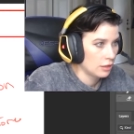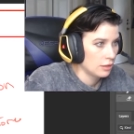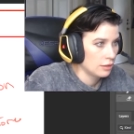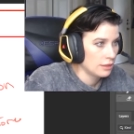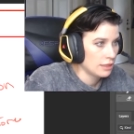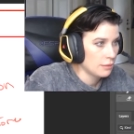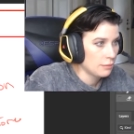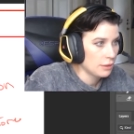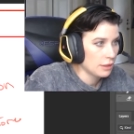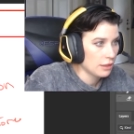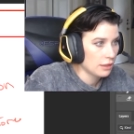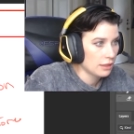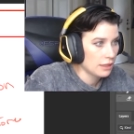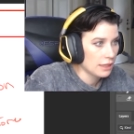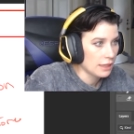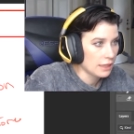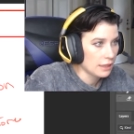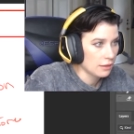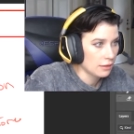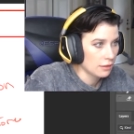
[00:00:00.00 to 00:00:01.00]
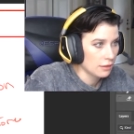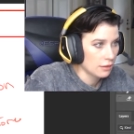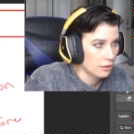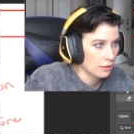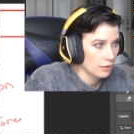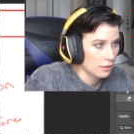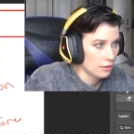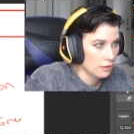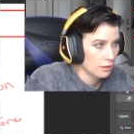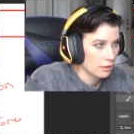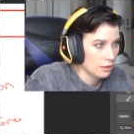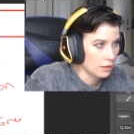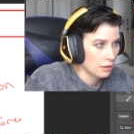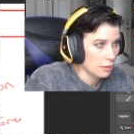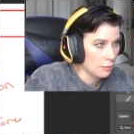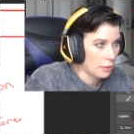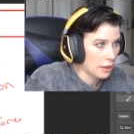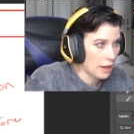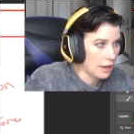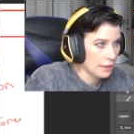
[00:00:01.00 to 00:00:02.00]
Typically, the
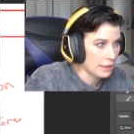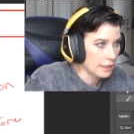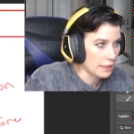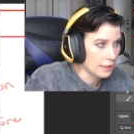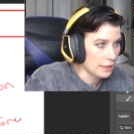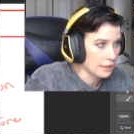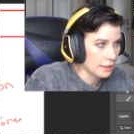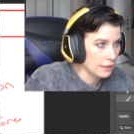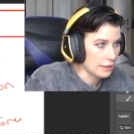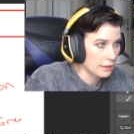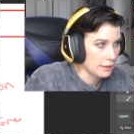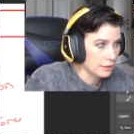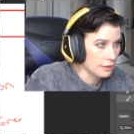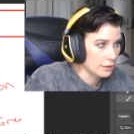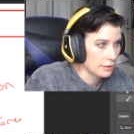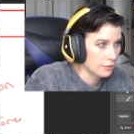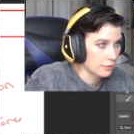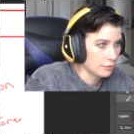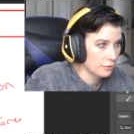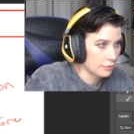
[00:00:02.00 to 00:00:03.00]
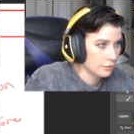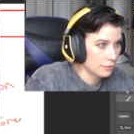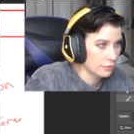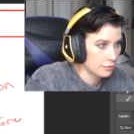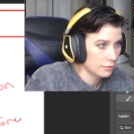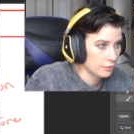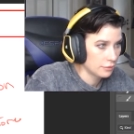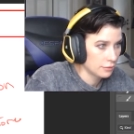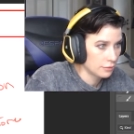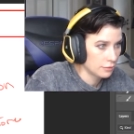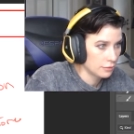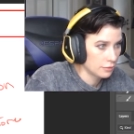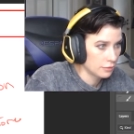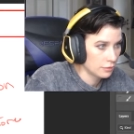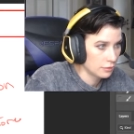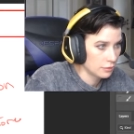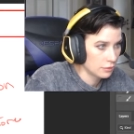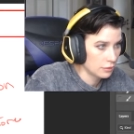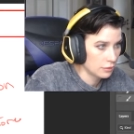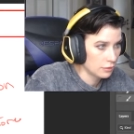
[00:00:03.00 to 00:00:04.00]
body is
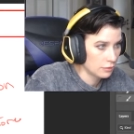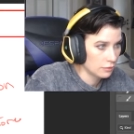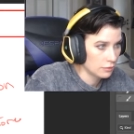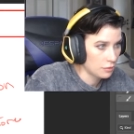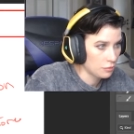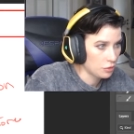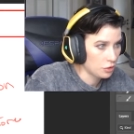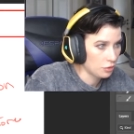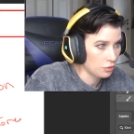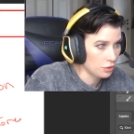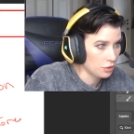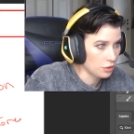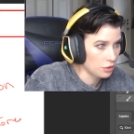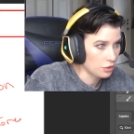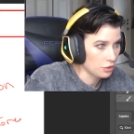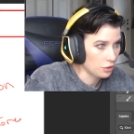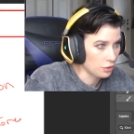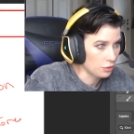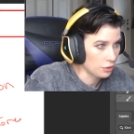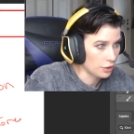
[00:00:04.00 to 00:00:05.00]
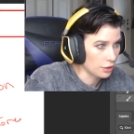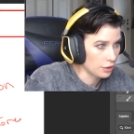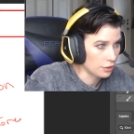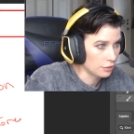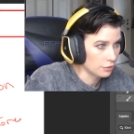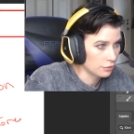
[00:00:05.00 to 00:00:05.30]
from shoulder to shoulder,